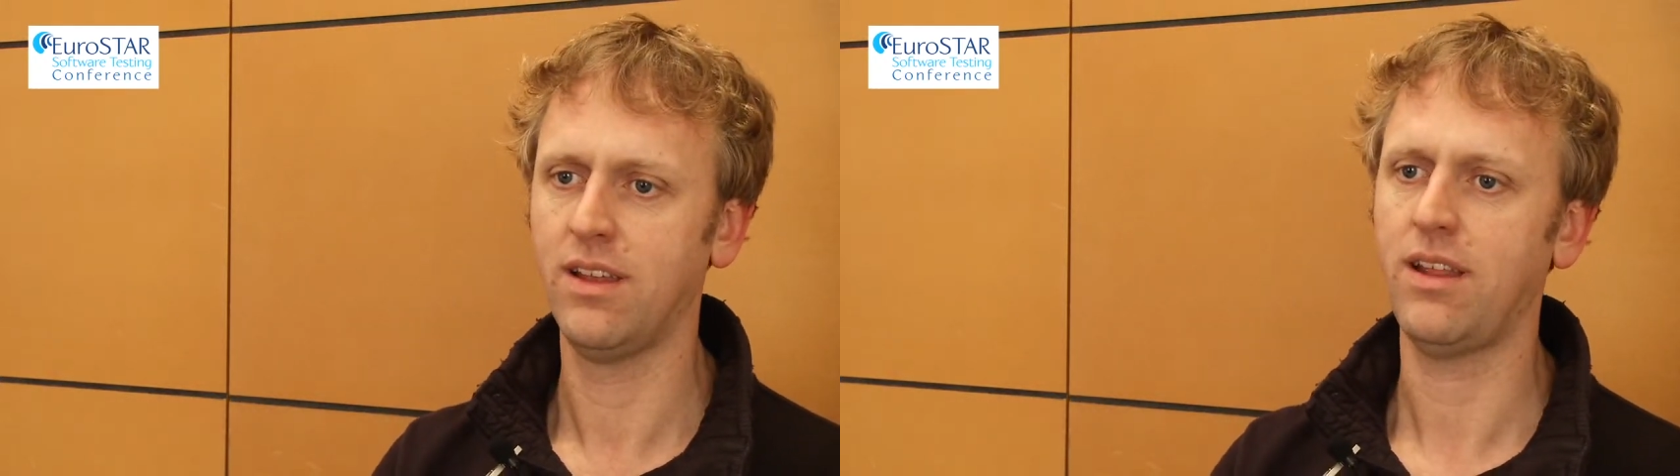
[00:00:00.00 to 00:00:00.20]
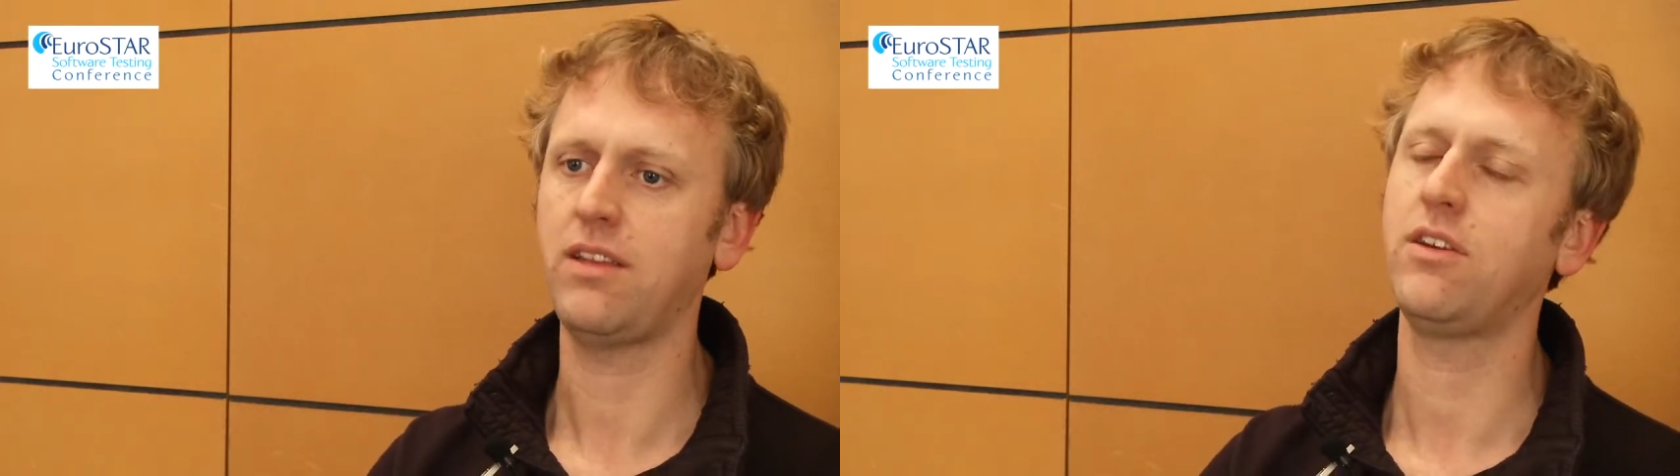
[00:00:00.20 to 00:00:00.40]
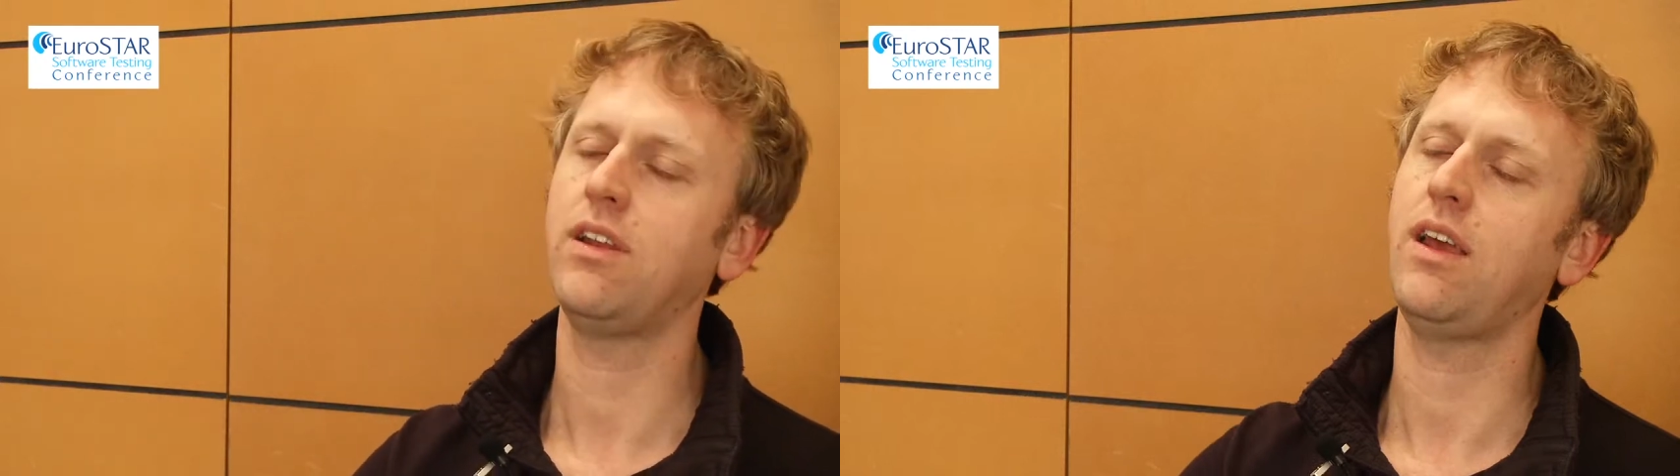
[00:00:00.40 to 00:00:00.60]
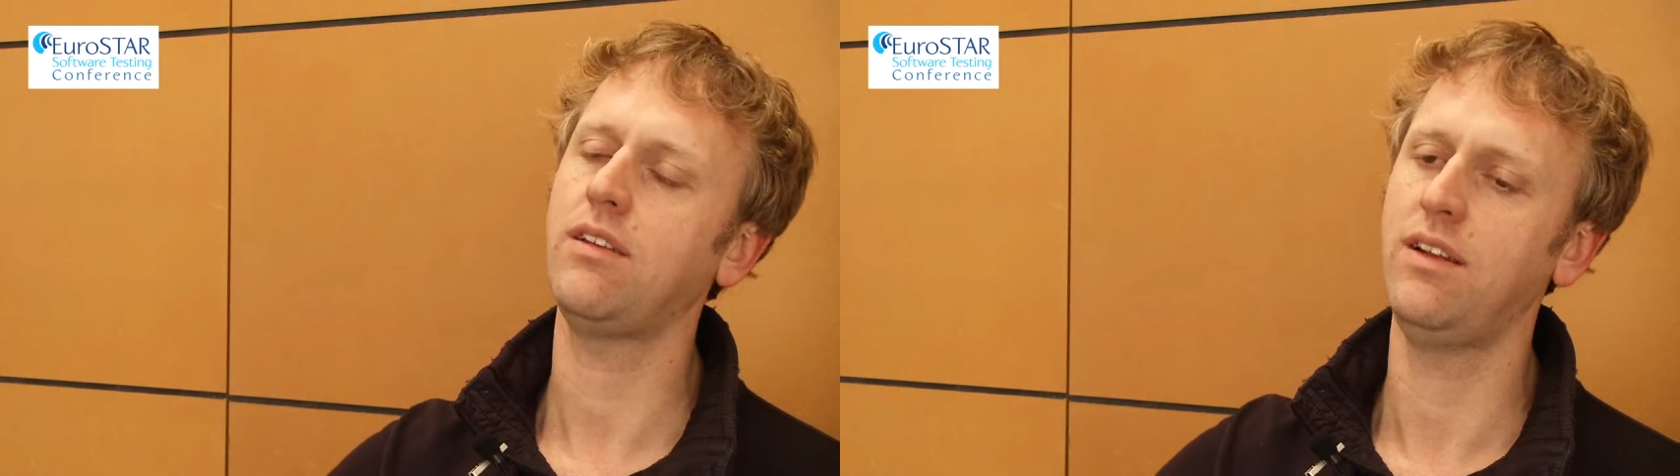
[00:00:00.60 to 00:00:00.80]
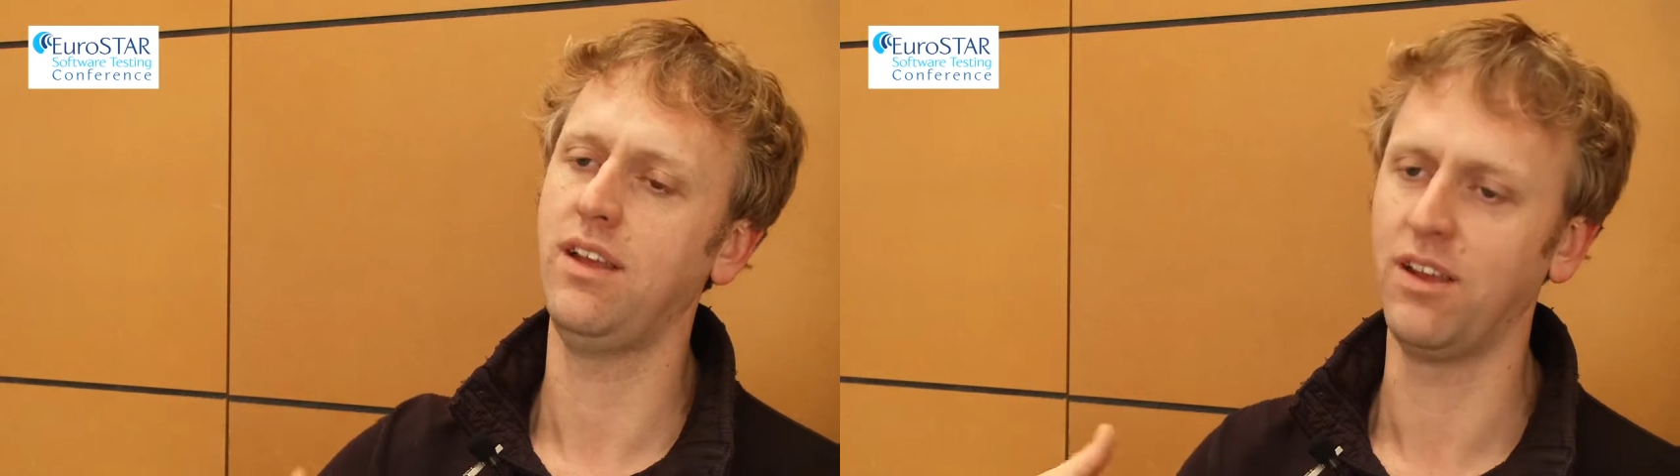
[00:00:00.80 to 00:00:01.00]
that you can
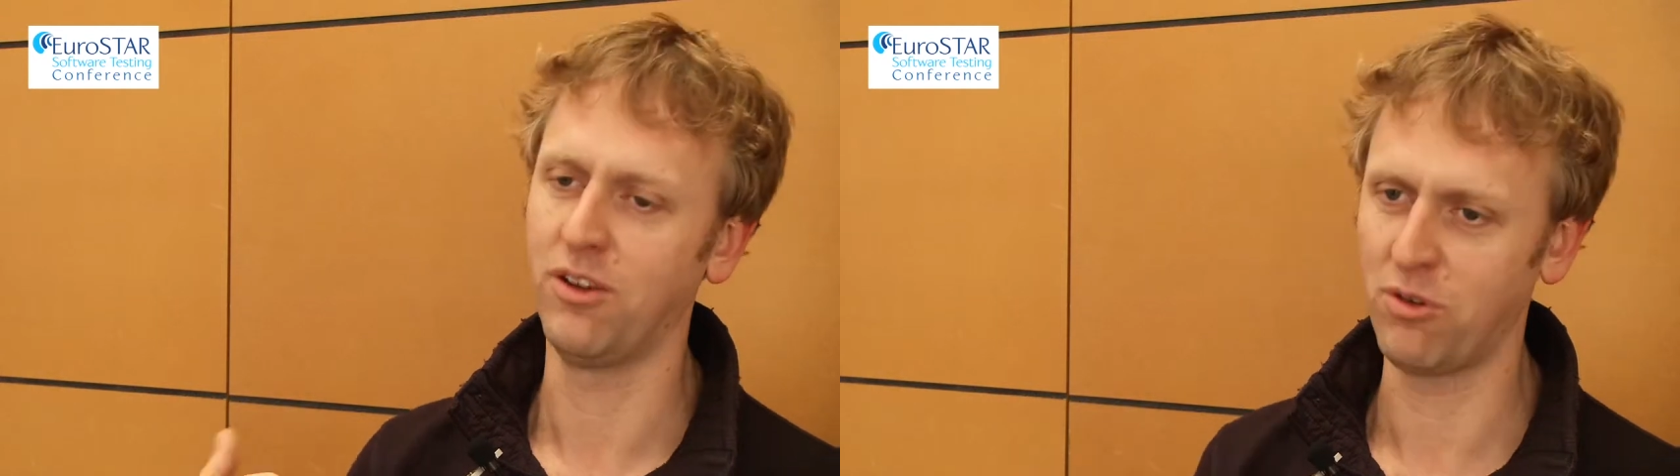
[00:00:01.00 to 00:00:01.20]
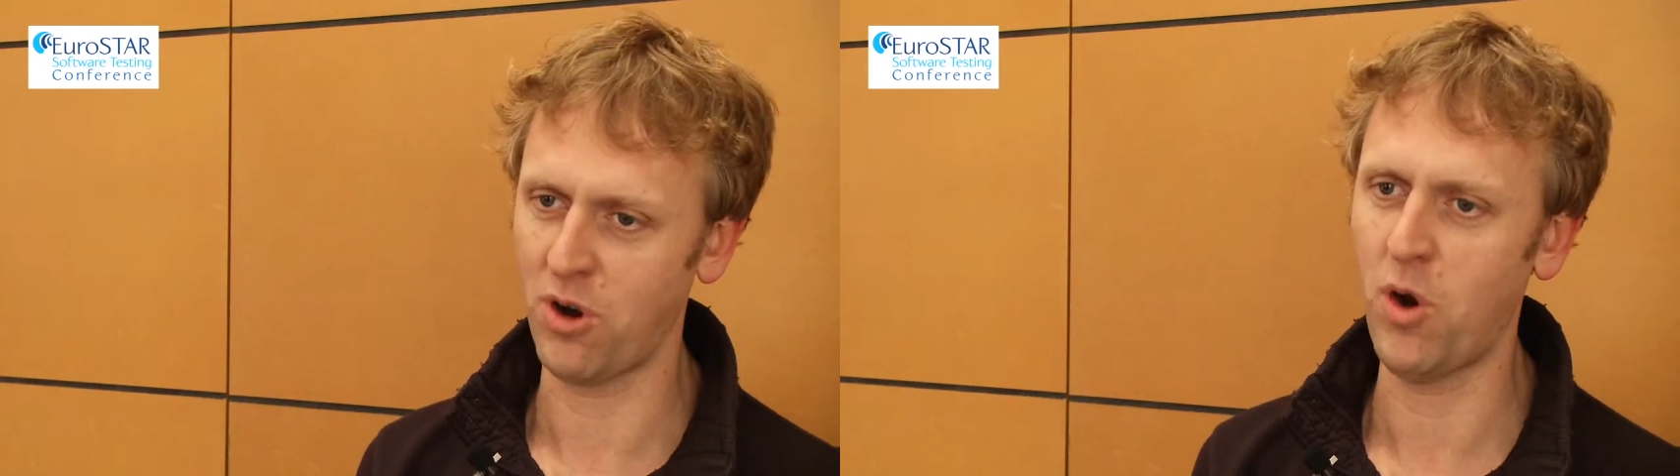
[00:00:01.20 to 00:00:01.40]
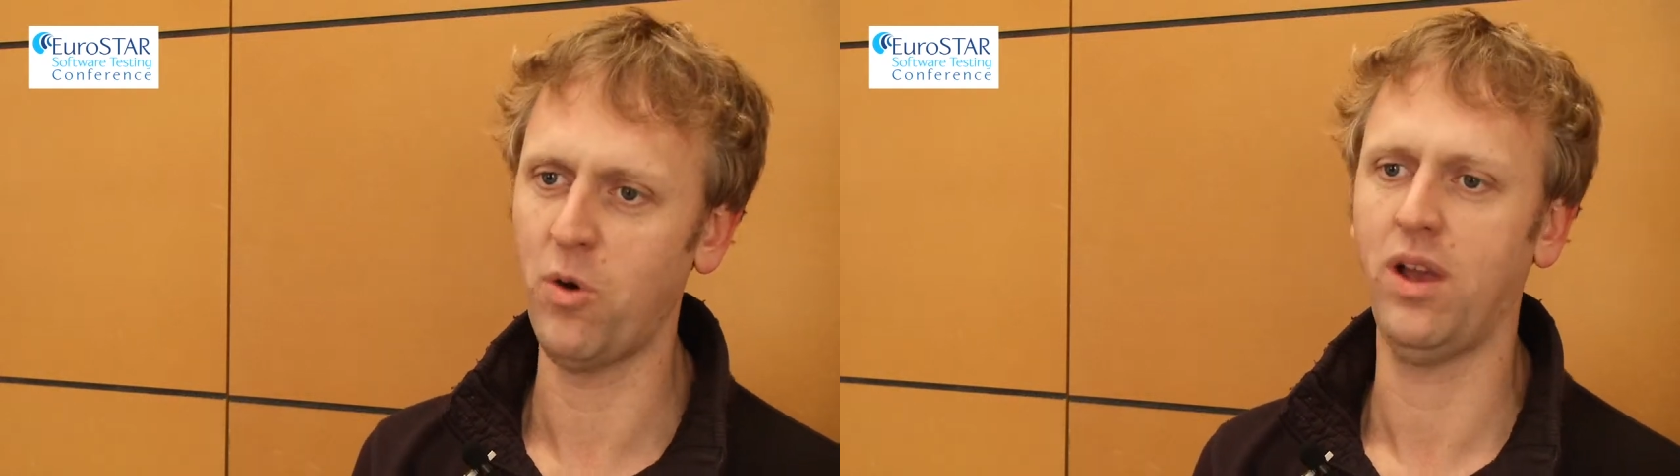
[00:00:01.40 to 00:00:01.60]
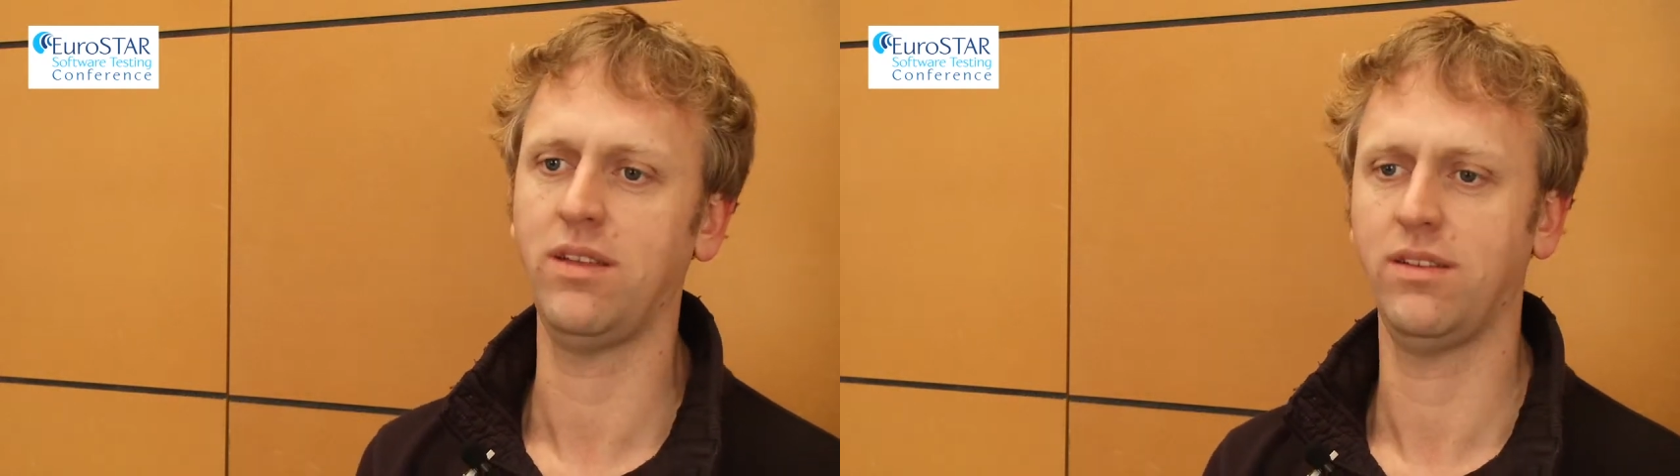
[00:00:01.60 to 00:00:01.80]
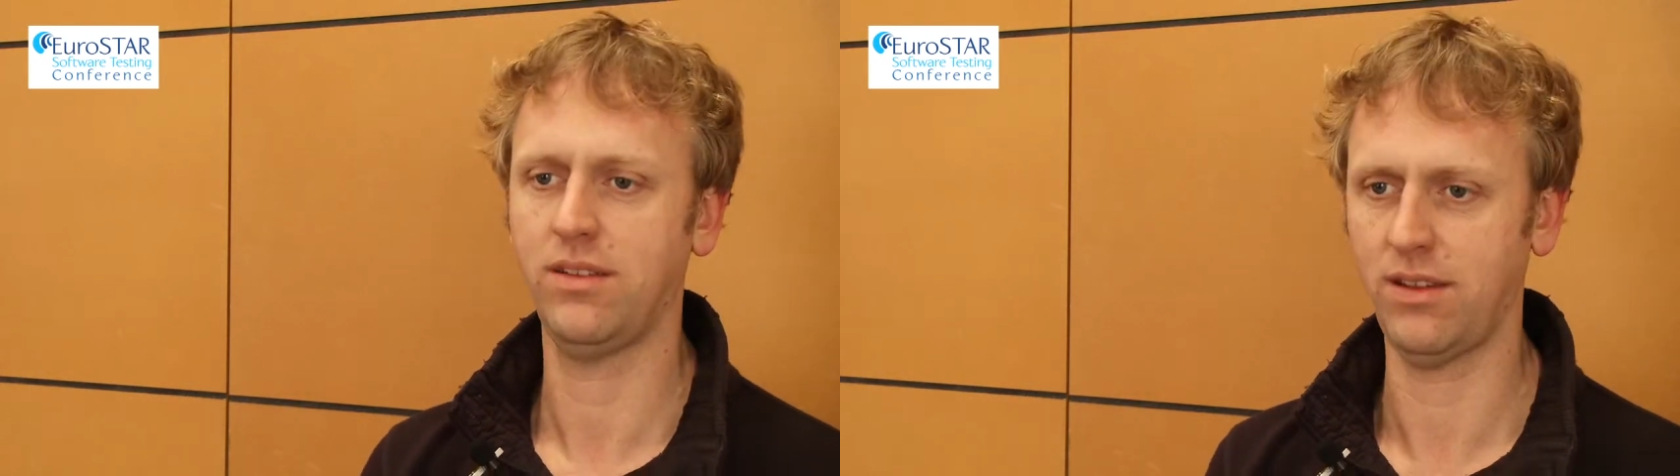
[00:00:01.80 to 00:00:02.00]
actually grow
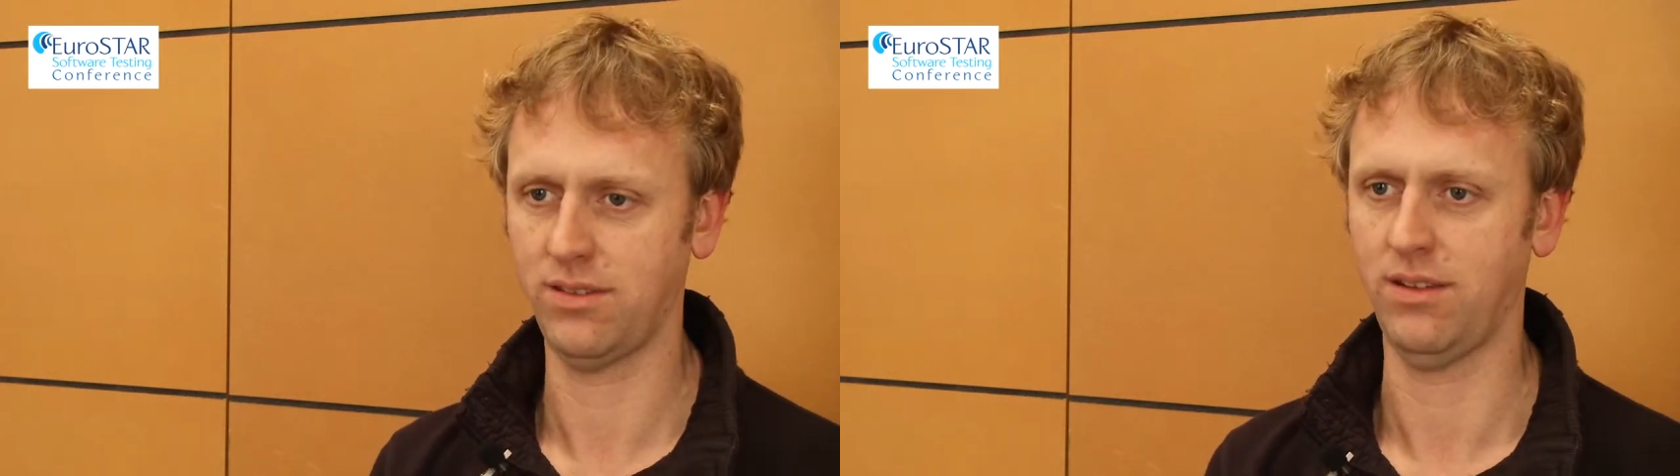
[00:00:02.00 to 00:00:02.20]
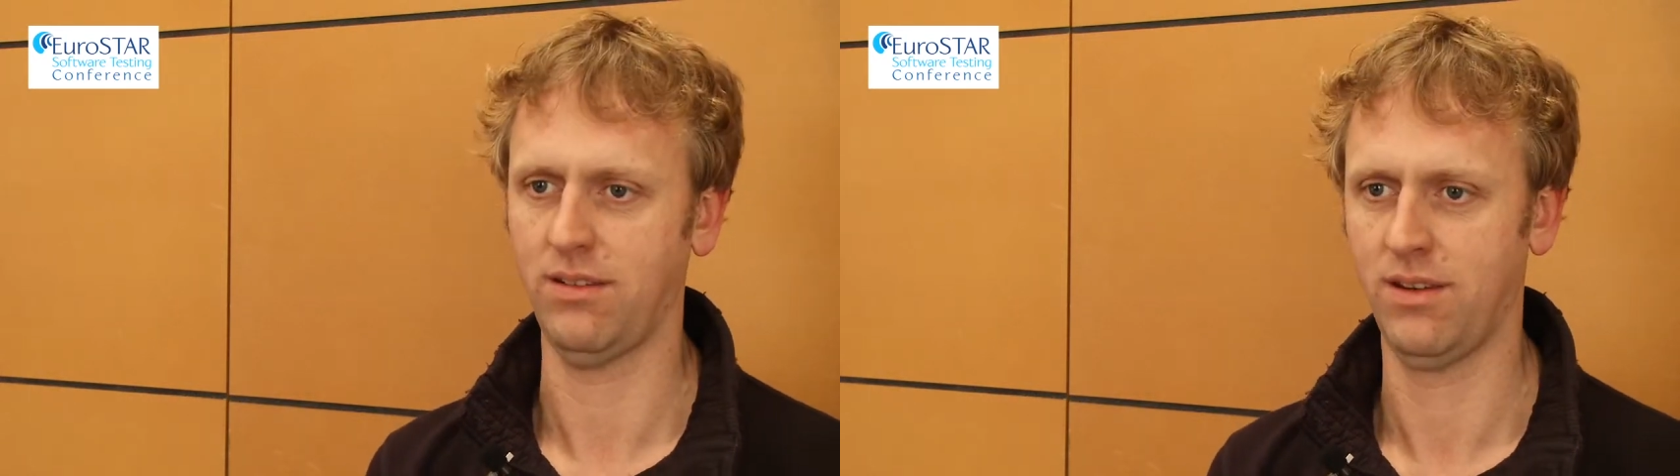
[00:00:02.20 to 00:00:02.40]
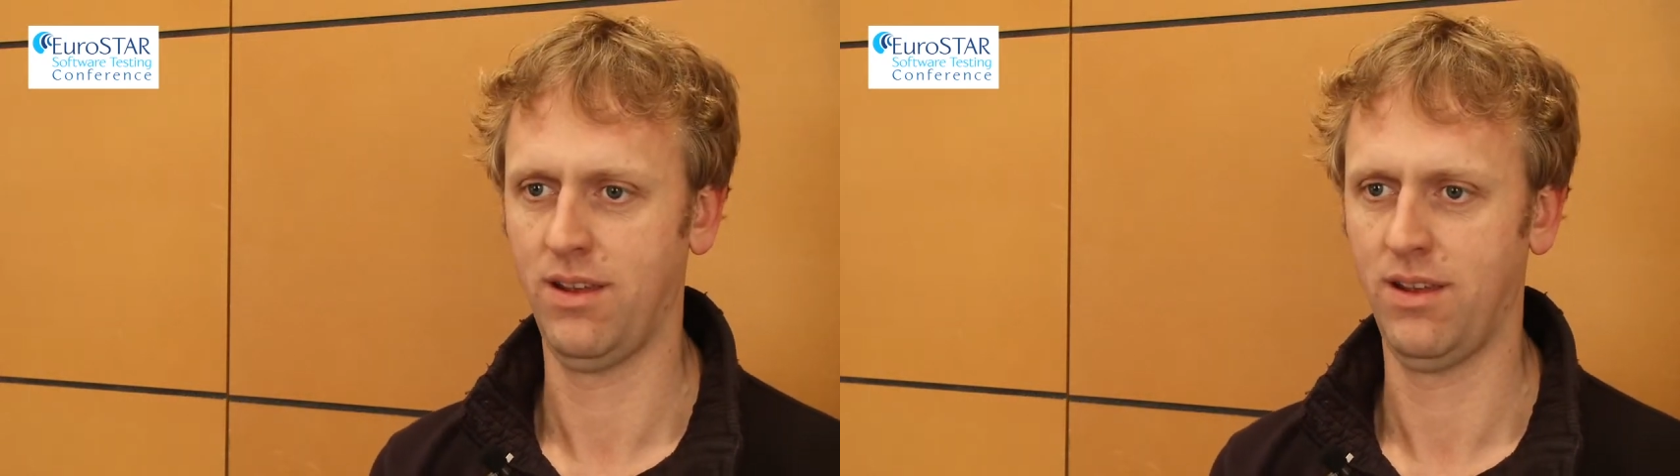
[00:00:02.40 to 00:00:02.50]
as a tester.